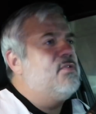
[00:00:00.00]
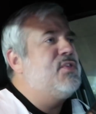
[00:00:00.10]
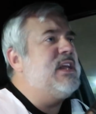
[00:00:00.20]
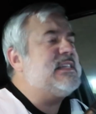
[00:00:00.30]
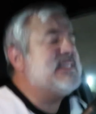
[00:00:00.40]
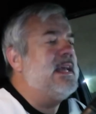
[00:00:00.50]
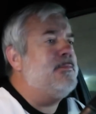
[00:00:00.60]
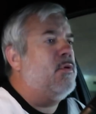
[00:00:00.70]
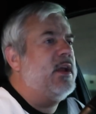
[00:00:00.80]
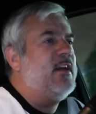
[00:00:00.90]
this
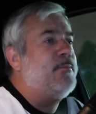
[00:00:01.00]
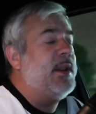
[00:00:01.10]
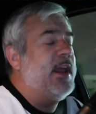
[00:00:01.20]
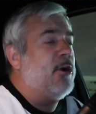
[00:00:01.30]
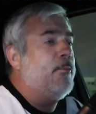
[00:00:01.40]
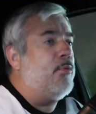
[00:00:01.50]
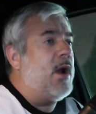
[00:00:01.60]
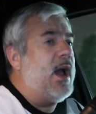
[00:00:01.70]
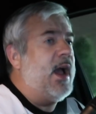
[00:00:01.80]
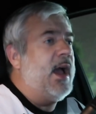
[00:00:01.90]
employee of Panera
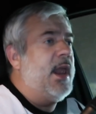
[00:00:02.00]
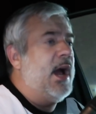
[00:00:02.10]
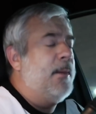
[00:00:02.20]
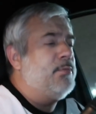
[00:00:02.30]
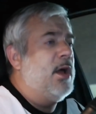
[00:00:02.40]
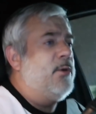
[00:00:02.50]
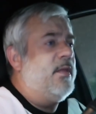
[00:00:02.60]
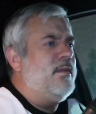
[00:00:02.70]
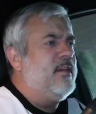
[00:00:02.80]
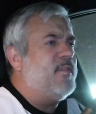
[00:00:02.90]
Bread
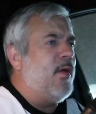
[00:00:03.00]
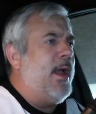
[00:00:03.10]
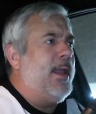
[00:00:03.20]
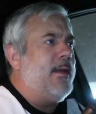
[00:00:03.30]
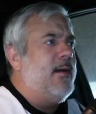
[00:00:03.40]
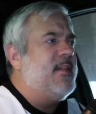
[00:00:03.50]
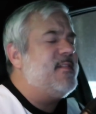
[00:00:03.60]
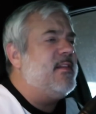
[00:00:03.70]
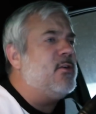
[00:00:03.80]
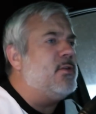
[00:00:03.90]
uploaded this like
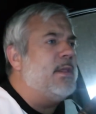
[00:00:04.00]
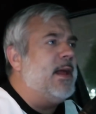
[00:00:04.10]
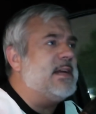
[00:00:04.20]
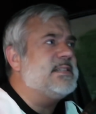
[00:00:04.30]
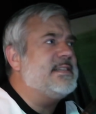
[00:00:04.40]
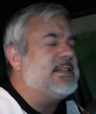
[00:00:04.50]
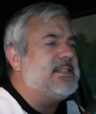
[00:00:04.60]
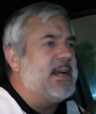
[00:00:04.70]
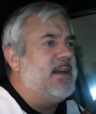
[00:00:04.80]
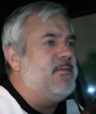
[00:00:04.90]
it's literally like a six
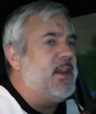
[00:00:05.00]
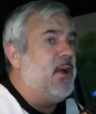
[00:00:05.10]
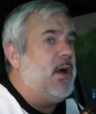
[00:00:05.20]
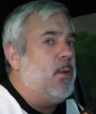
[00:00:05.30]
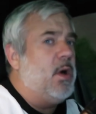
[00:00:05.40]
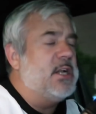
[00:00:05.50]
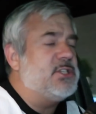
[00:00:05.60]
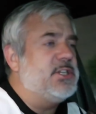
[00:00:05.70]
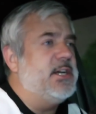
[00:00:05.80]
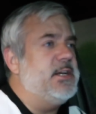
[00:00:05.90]
second video. I
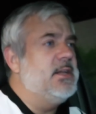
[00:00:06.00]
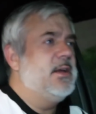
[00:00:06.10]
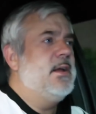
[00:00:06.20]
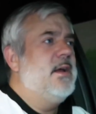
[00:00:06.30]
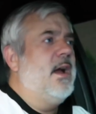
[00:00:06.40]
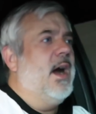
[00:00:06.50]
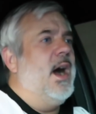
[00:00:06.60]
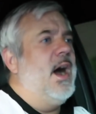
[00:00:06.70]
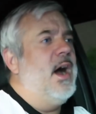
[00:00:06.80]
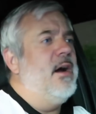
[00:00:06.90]
watched it
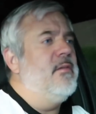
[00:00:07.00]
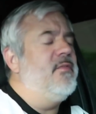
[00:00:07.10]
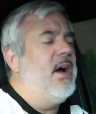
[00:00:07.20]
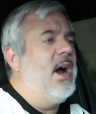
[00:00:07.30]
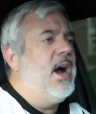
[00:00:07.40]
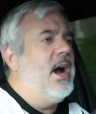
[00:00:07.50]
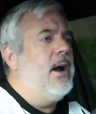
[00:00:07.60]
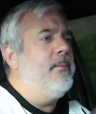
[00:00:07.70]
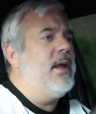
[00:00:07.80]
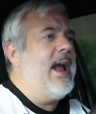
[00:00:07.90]
of
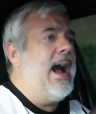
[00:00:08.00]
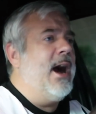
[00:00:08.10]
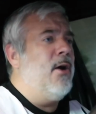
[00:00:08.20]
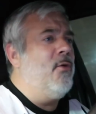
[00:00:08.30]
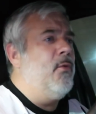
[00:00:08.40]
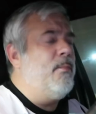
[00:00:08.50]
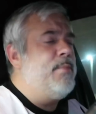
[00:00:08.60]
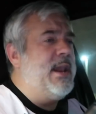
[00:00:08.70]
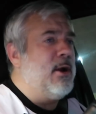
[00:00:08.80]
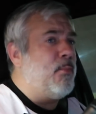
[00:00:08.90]
um, how
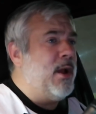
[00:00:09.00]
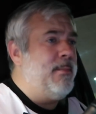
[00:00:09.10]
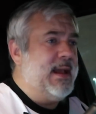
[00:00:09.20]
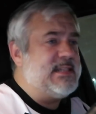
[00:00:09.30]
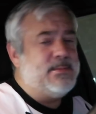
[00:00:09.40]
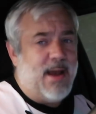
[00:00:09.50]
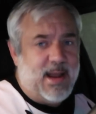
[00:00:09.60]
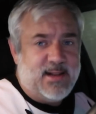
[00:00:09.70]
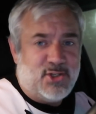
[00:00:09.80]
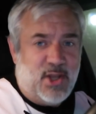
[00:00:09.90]
Panera Bread makes the
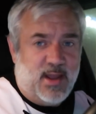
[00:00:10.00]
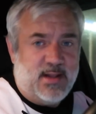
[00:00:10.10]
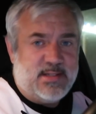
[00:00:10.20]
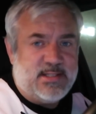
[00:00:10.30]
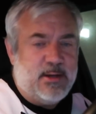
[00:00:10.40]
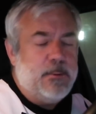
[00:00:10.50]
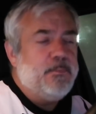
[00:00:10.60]
mac and cheese,